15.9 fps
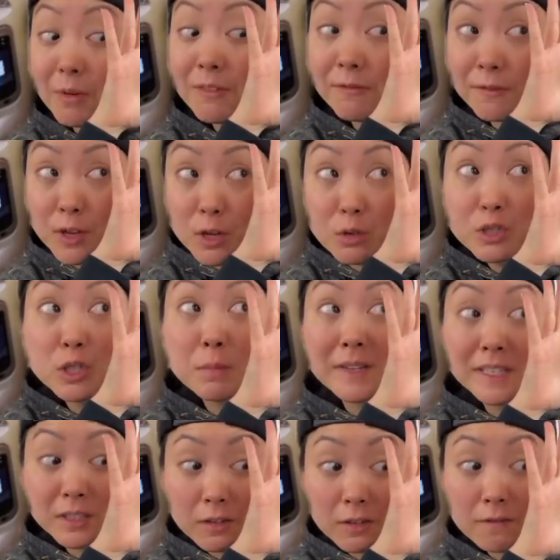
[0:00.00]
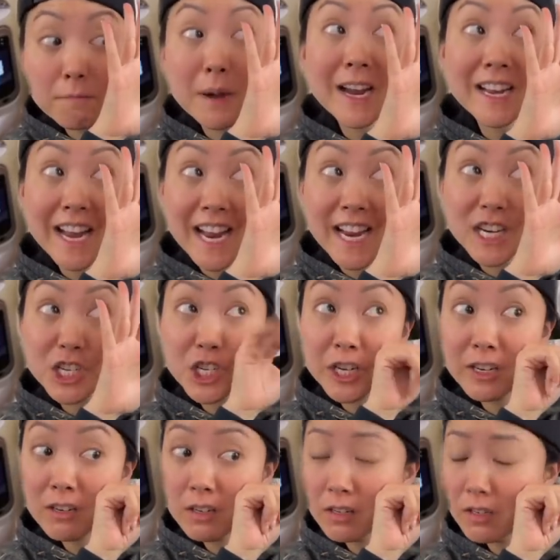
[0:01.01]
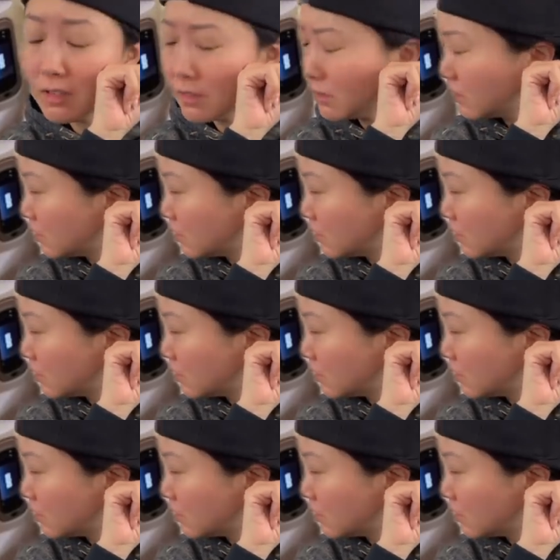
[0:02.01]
I refuse to be served by an Asian.